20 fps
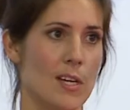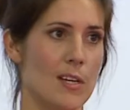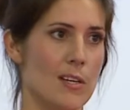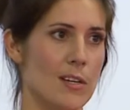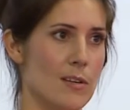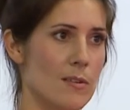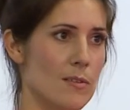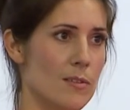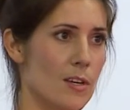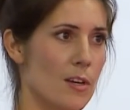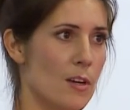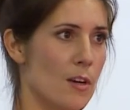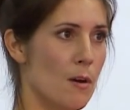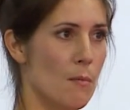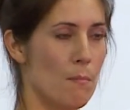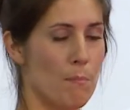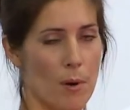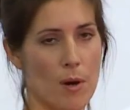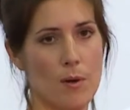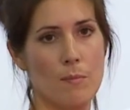can use
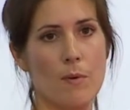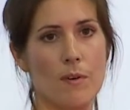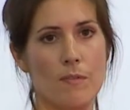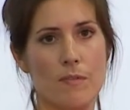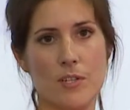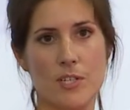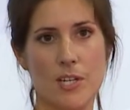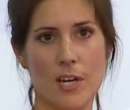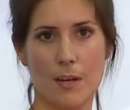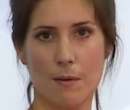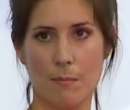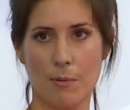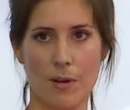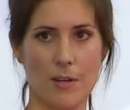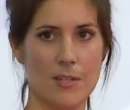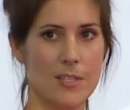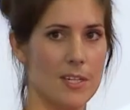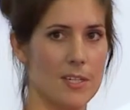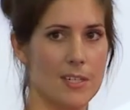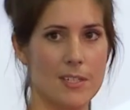bone morphogenic
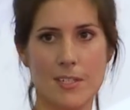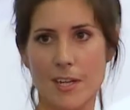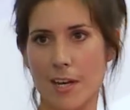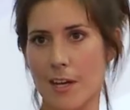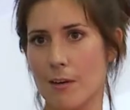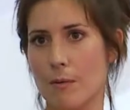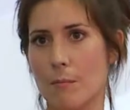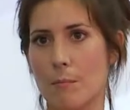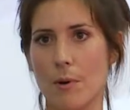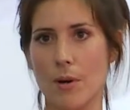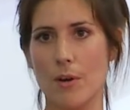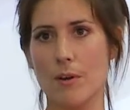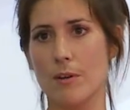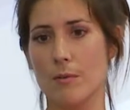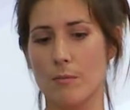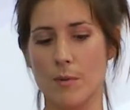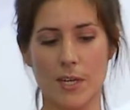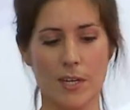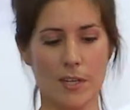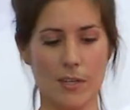proteins to heal
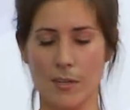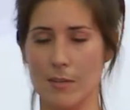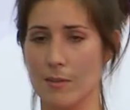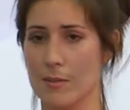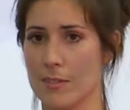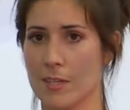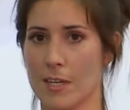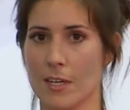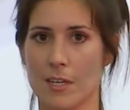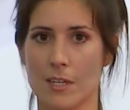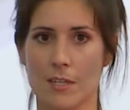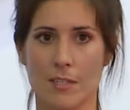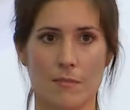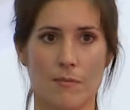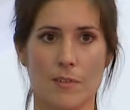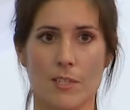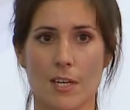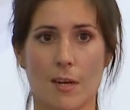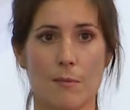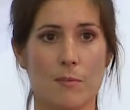bone. We can use
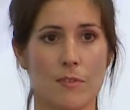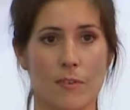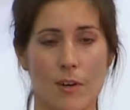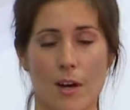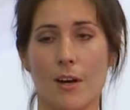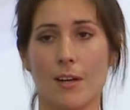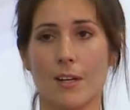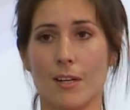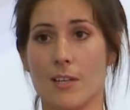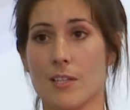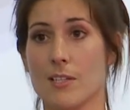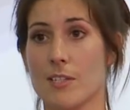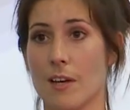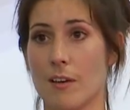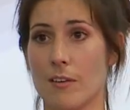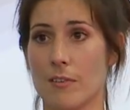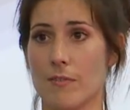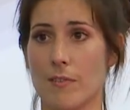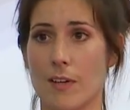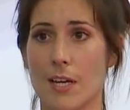different types of cartilage
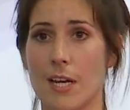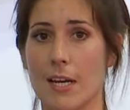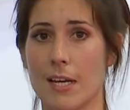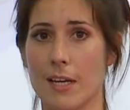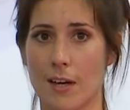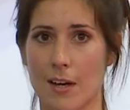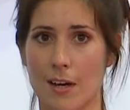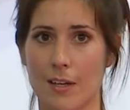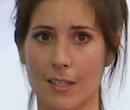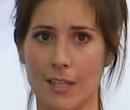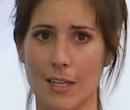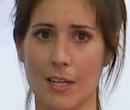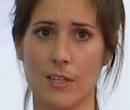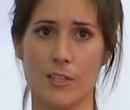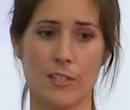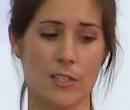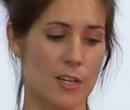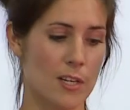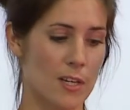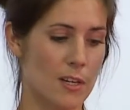cells for healing cartilage.